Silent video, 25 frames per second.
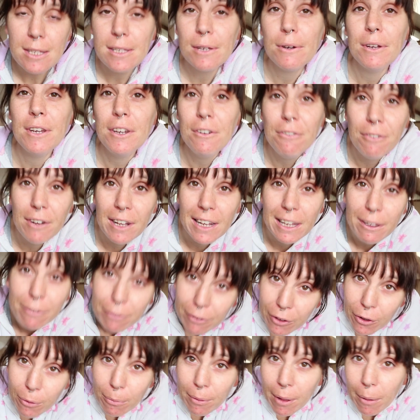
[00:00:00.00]
So I didn't really
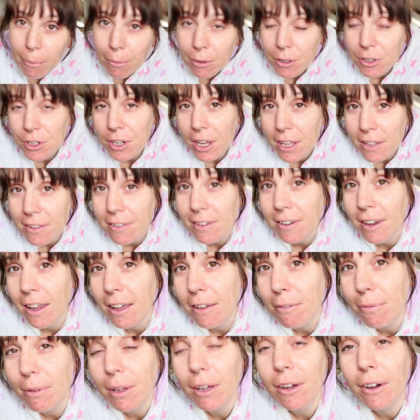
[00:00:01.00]
film that much
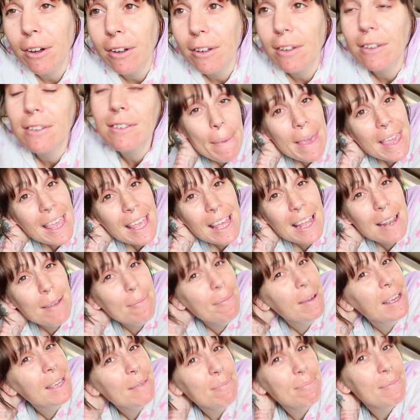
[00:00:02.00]
yesterday because me
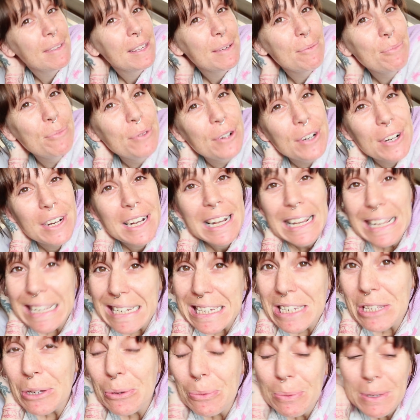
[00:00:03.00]
and my mum were a
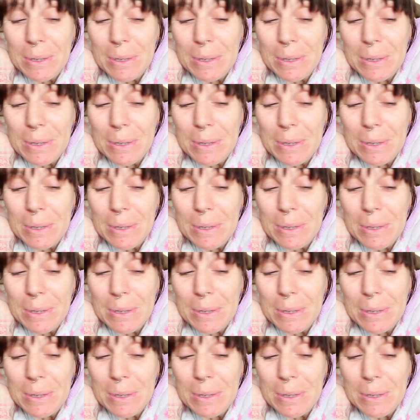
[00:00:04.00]
little